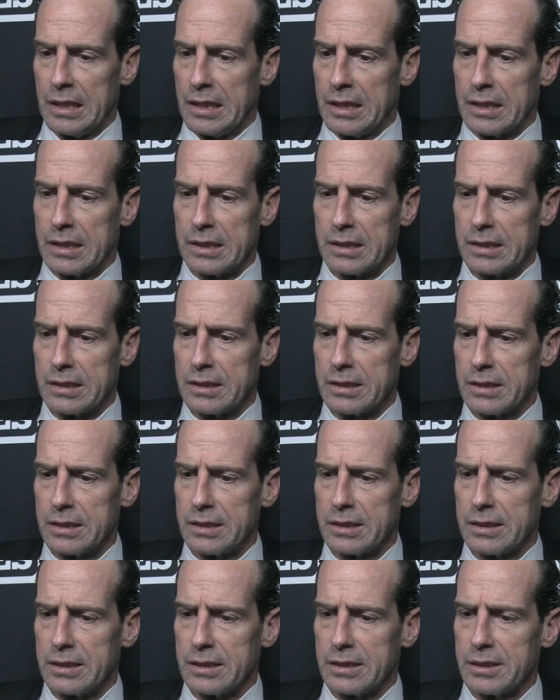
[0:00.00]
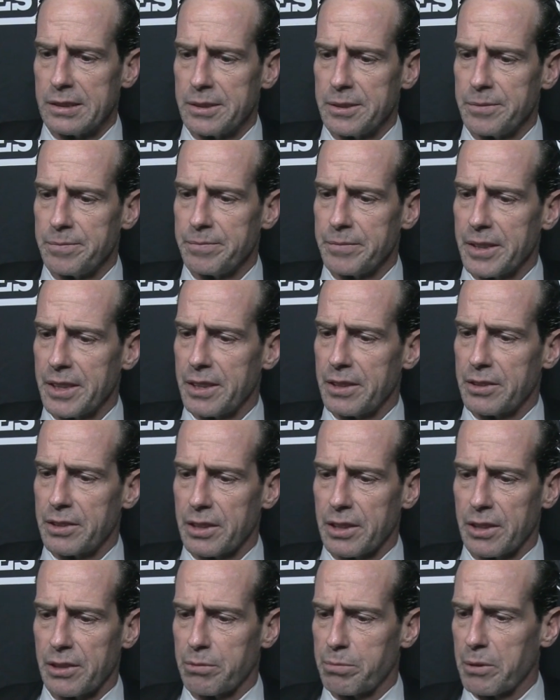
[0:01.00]
uh, um, he's
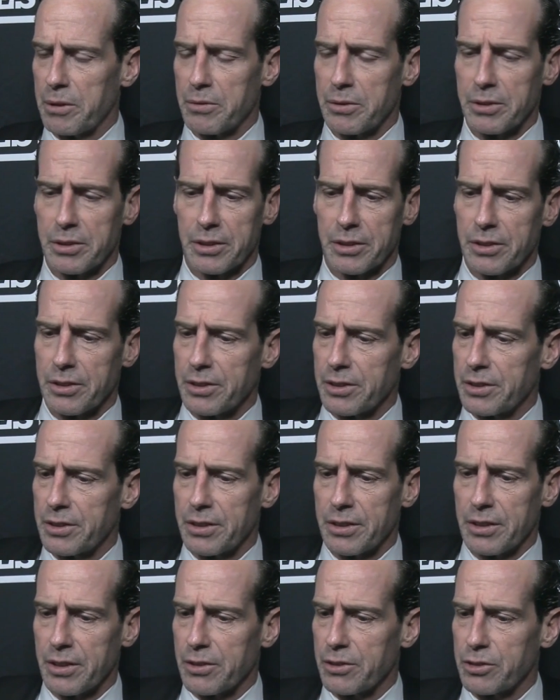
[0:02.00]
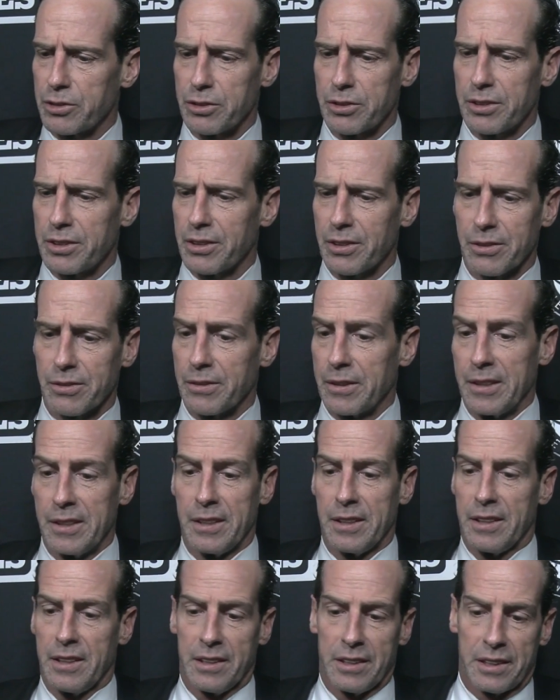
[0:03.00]
he's been really good. You know, you know,
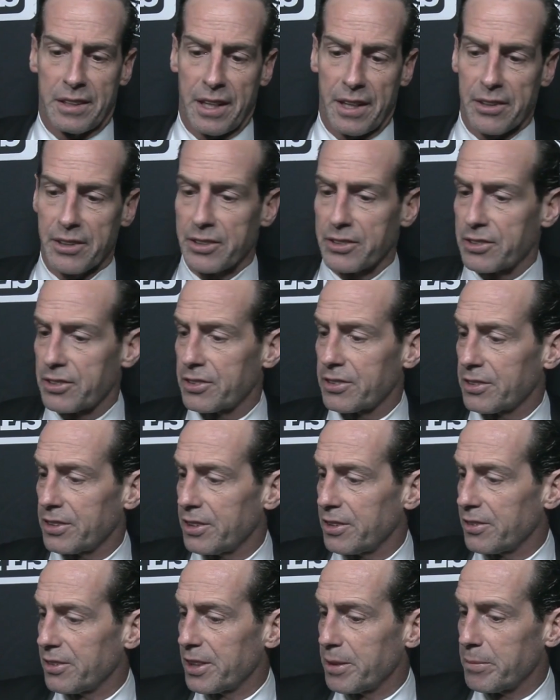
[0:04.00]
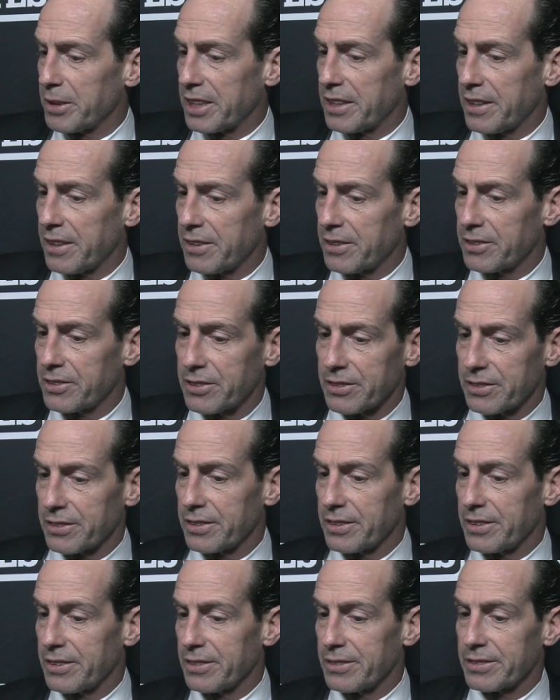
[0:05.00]
Caris, you know, him and Caris are
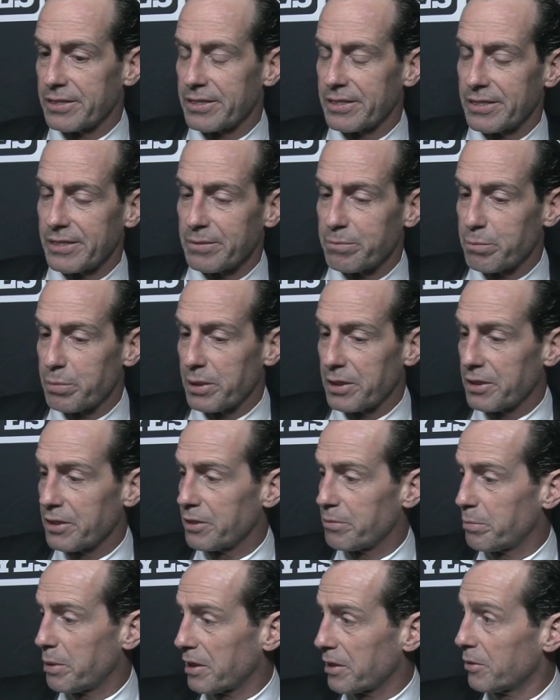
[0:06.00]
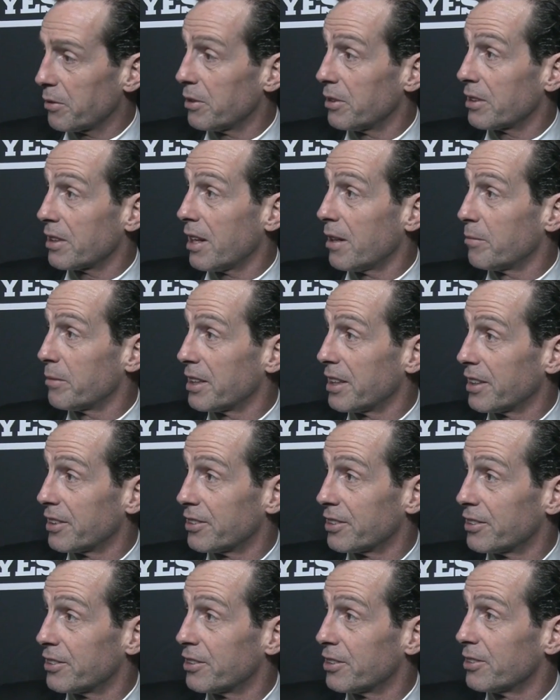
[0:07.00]
you know pretty good pick and roll
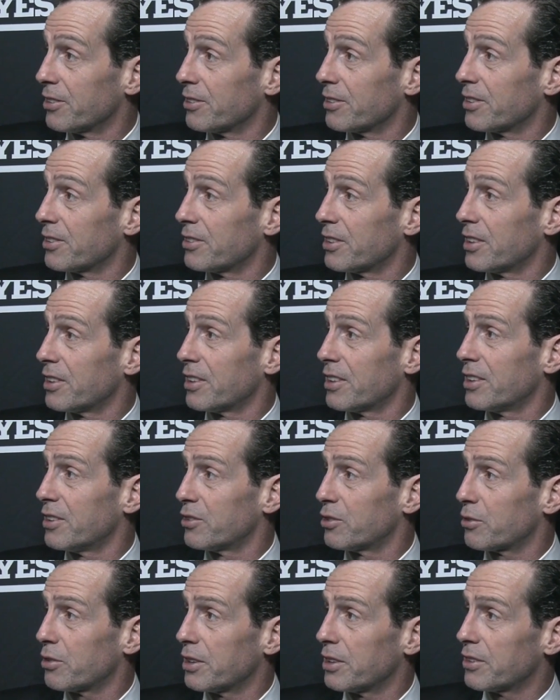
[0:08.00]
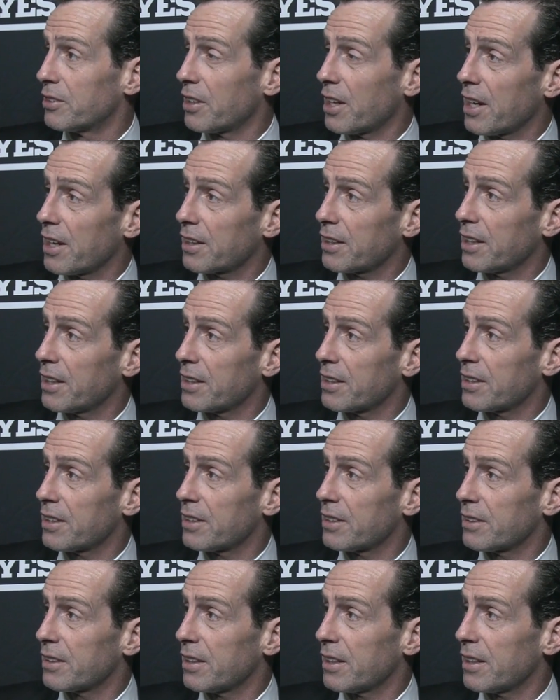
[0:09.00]
combination too, because he he screens the heck out of
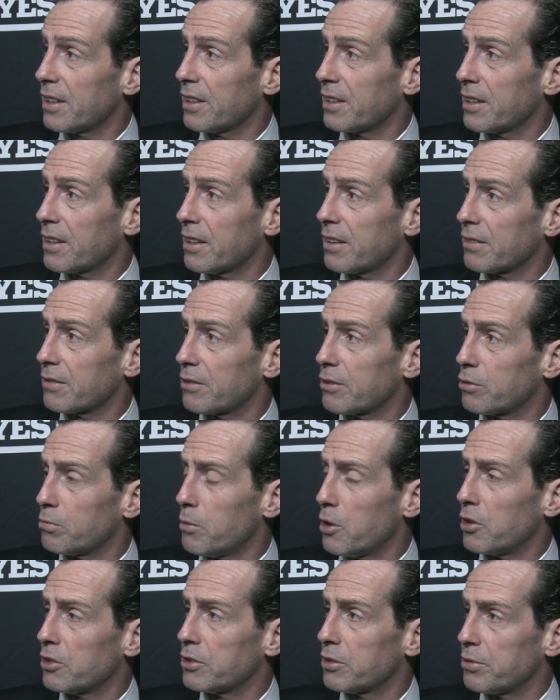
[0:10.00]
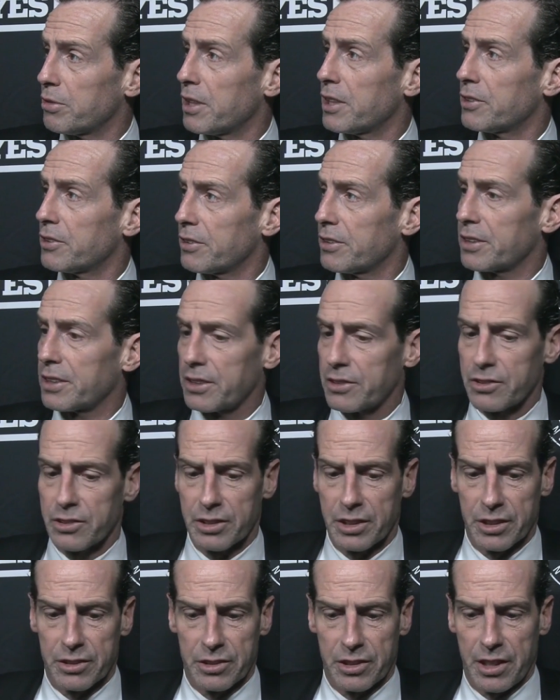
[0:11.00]
the, the, out of the small defender and gets
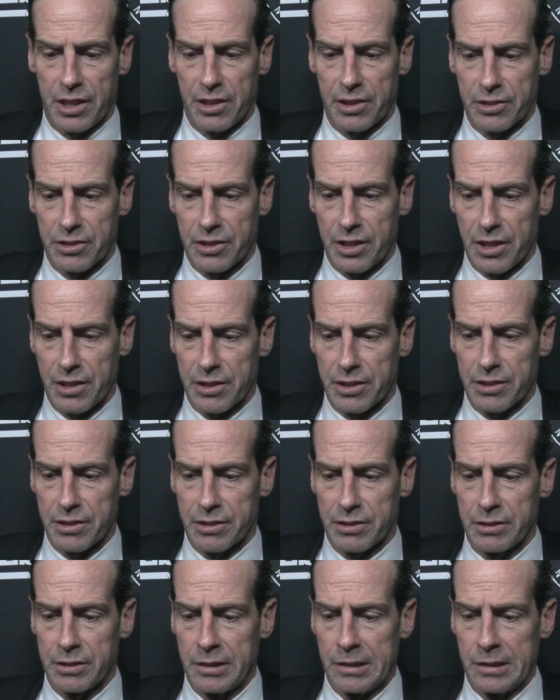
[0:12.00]
gets Caris downhill.